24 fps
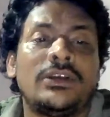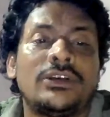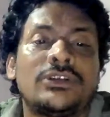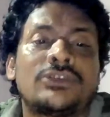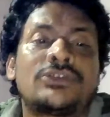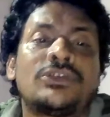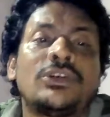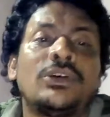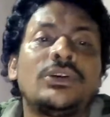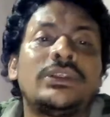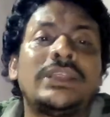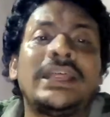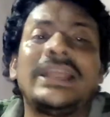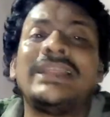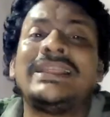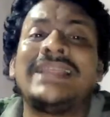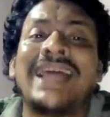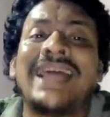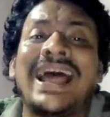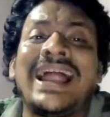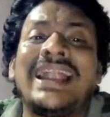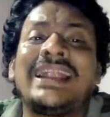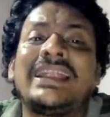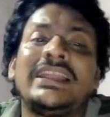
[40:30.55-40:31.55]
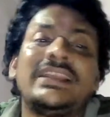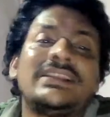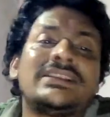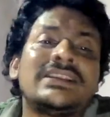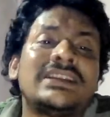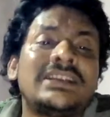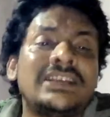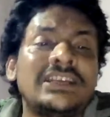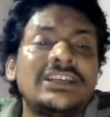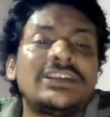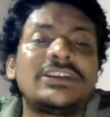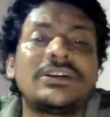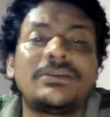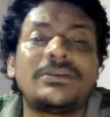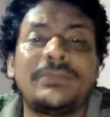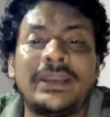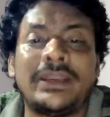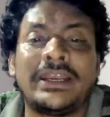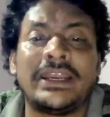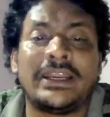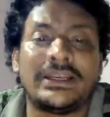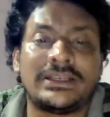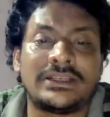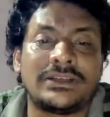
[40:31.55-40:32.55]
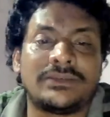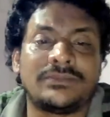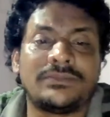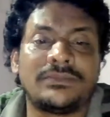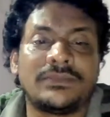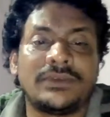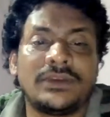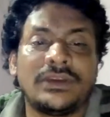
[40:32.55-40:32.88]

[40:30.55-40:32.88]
So then that is a determinative.